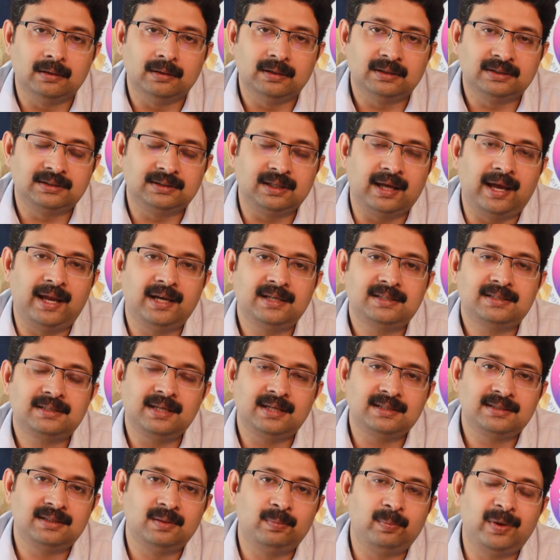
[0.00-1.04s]
stands
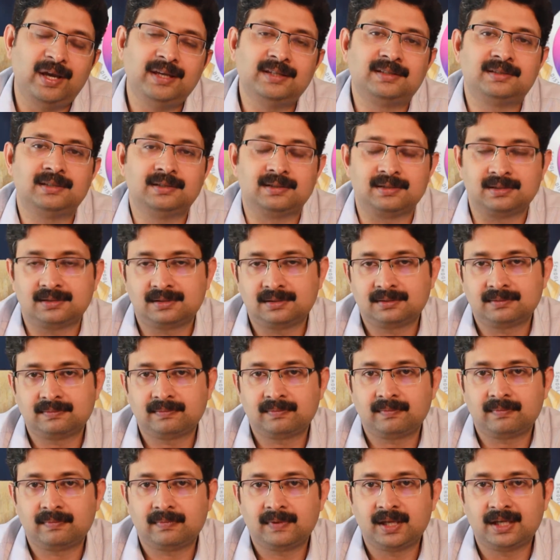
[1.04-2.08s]
as the basis,
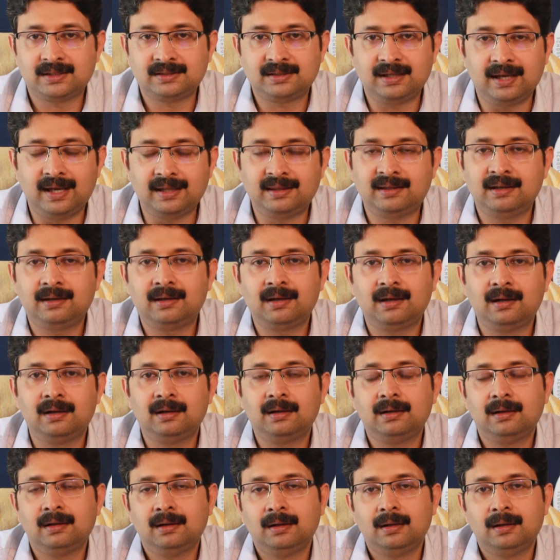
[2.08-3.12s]
as the ethical,
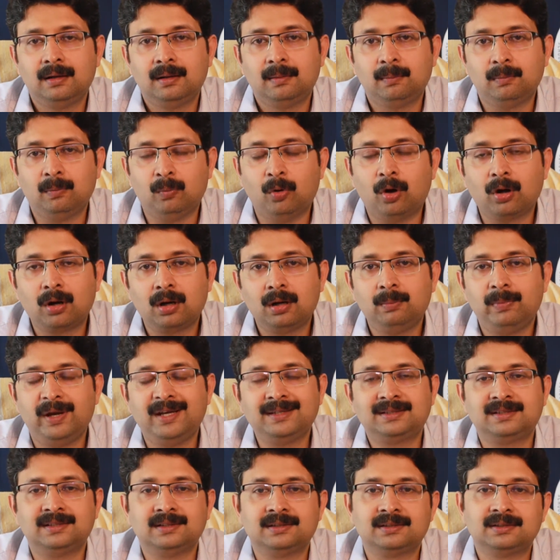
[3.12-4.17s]
moral
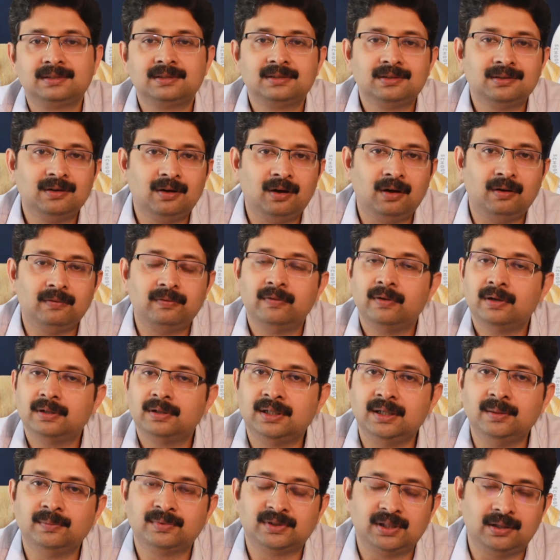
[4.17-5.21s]
basis of
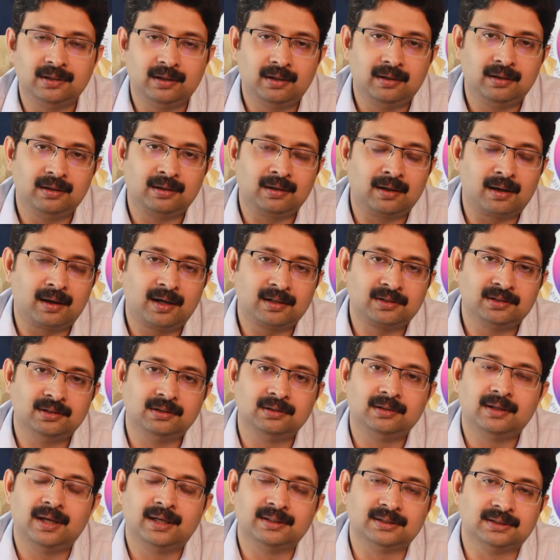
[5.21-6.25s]
theme-centered interaction
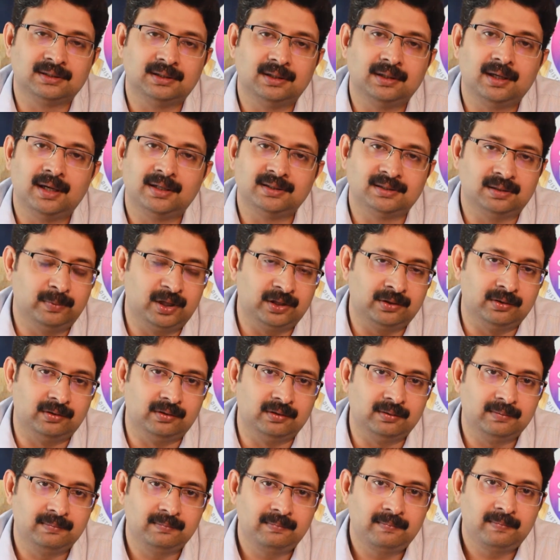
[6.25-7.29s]
as a method.
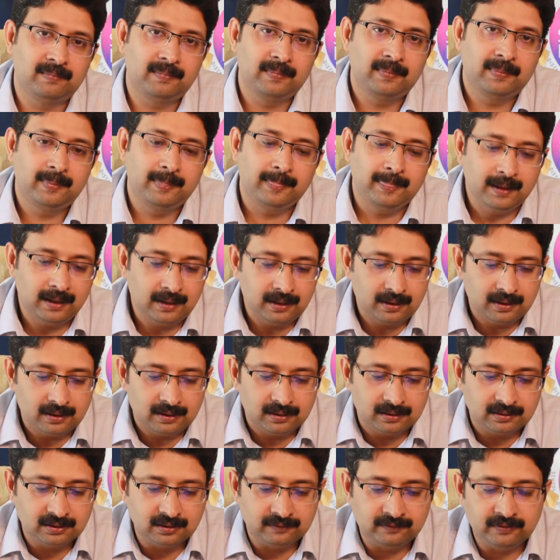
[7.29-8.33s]

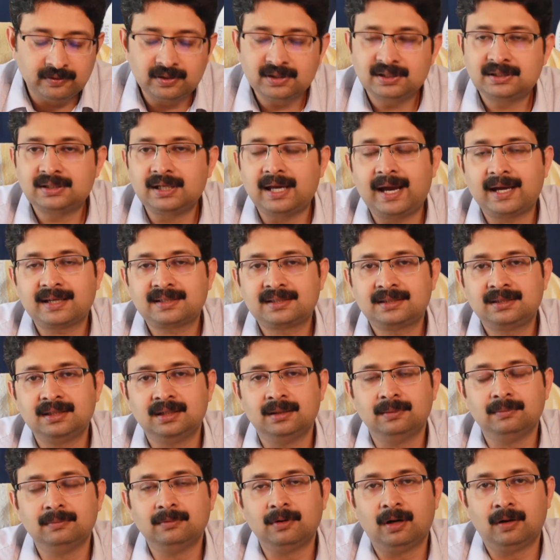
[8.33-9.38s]
The first
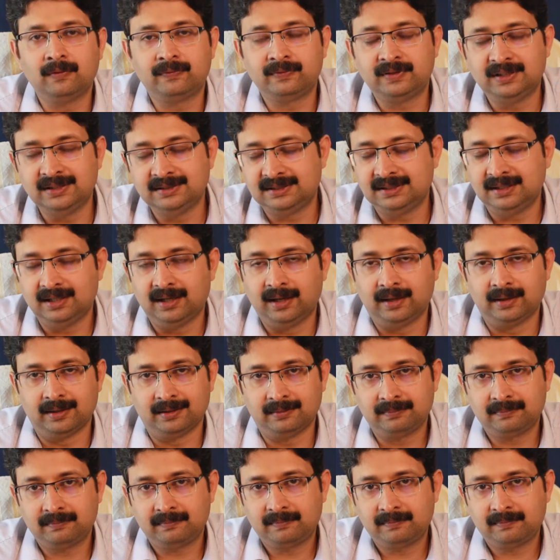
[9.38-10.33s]
axiom of TCI